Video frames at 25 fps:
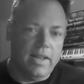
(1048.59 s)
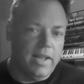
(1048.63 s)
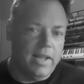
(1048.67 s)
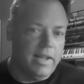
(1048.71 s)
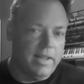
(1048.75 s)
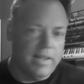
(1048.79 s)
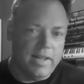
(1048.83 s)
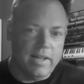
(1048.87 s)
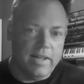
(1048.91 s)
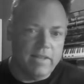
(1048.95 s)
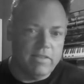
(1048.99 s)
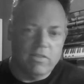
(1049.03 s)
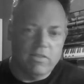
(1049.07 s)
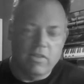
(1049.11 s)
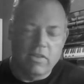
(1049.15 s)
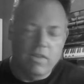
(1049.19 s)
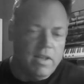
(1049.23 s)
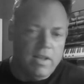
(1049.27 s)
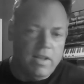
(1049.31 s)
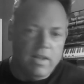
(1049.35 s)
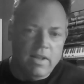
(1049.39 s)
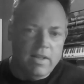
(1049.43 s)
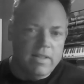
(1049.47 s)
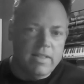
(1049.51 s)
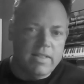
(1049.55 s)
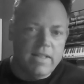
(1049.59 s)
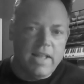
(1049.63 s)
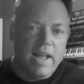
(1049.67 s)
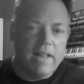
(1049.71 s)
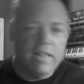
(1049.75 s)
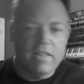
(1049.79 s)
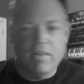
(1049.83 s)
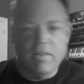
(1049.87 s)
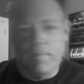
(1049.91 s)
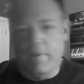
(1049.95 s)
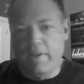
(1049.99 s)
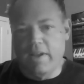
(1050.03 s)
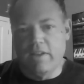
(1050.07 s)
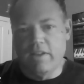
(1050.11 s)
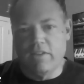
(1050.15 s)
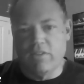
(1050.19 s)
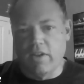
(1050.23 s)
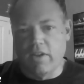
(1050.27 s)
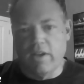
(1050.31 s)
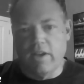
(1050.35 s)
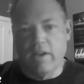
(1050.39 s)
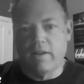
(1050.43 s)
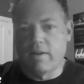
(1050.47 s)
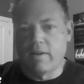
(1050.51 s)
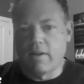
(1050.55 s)
Like that to me is
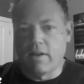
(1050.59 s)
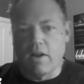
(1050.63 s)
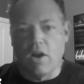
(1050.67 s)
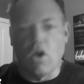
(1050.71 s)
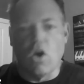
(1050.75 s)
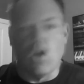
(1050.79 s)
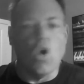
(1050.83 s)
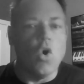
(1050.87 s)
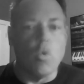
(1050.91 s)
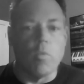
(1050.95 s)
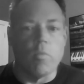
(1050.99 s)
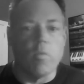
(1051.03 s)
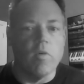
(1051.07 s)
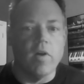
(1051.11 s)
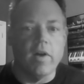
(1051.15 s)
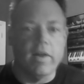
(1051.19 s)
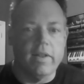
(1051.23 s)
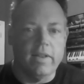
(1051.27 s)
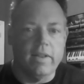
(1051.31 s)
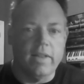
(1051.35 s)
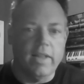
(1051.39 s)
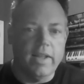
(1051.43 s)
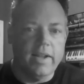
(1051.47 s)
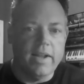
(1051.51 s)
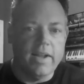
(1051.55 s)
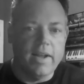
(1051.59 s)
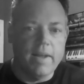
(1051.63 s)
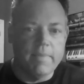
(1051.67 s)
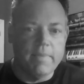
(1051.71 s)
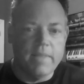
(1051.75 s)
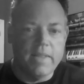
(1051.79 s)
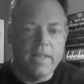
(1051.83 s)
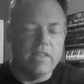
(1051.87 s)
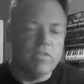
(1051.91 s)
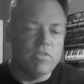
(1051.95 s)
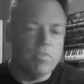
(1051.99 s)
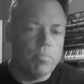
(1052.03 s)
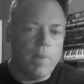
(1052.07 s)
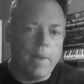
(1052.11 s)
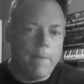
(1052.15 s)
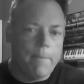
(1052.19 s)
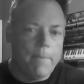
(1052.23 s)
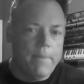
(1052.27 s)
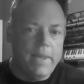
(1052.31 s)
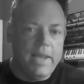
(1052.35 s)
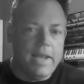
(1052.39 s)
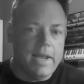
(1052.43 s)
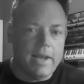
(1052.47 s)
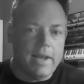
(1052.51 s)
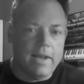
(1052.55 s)
like a home run. Like that's my
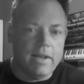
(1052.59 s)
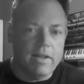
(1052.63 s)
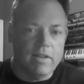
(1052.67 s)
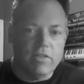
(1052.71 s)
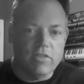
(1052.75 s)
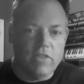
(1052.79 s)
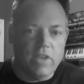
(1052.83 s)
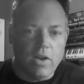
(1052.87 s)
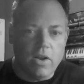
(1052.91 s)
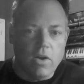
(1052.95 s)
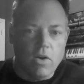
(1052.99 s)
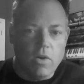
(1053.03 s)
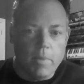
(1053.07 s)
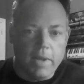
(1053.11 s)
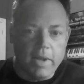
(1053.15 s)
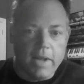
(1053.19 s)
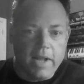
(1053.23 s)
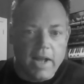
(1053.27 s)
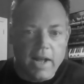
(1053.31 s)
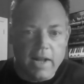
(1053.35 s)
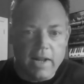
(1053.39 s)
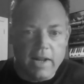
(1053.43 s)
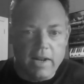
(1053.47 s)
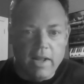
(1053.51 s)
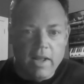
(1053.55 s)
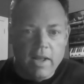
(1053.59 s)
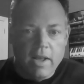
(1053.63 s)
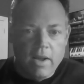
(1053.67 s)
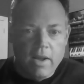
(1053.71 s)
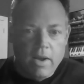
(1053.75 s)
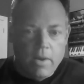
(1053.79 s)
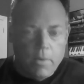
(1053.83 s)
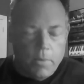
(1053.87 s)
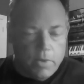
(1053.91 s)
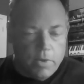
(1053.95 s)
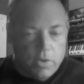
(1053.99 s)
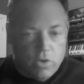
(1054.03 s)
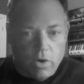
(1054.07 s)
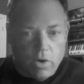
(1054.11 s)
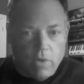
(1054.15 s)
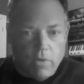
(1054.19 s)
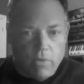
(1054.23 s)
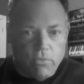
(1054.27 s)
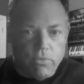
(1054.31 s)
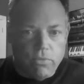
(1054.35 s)
peak. I was like, oh my God, we took a